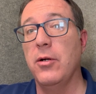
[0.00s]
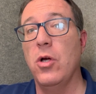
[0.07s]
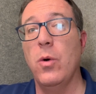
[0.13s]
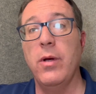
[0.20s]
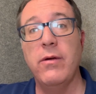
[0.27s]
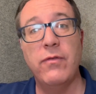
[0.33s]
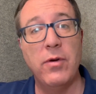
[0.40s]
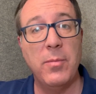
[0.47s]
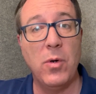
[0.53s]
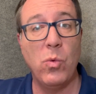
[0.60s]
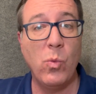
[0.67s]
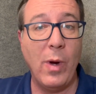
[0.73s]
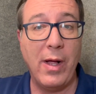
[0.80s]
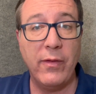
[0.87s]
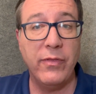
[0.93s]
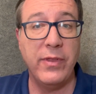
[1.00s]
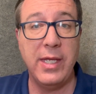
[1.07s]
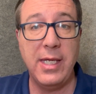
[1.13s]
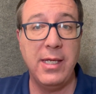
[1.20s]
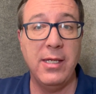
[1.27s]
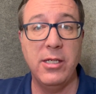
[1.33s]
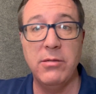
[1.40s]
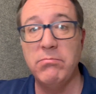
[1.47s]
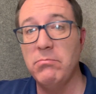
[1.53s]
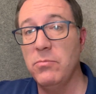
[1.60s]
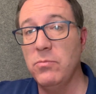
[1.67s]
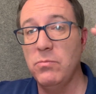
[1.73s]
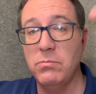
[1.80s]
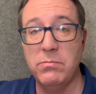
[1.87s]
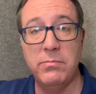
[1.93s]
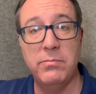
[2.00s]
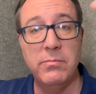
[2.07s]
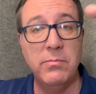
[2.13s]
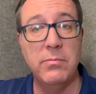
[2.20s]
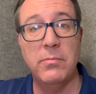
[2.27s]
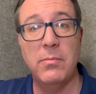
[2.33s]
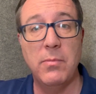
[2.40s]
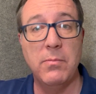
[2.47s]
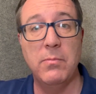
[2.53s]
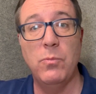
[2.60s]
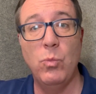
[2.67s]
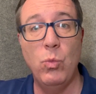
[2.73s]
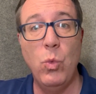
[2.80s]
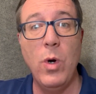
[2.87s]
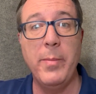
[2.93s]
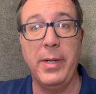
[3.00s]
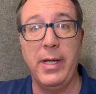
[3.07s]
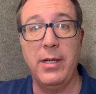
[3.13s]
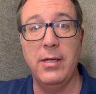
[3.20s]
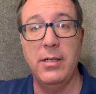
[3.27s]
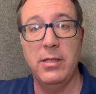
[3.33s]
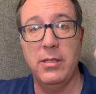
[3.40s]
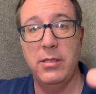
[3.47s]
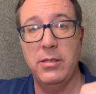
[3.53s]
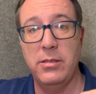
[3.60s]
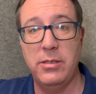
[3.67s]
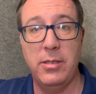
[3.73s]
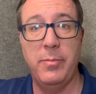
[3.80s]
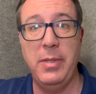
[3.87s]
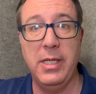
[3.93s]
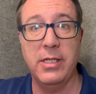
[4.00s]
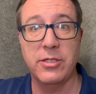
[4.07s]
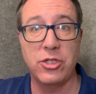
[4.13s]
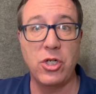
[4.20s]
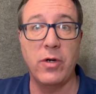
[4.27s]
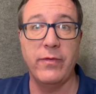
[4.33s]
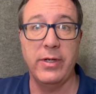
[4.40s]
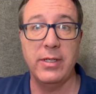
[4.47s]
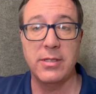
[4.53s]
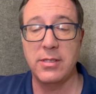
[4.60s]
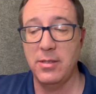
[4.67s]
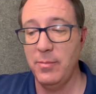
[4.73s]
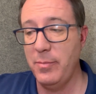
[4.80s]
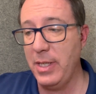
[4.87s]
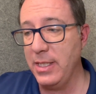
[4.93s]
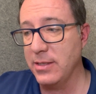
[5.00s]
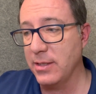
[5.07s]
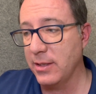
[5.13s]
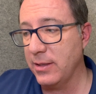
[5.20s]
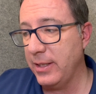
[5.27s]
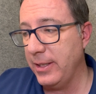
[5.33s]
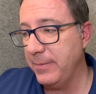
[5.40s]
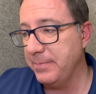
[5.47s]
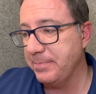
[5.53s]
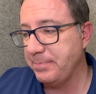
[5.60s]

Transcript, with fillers: going from a wealthy woman to being a servant, basically.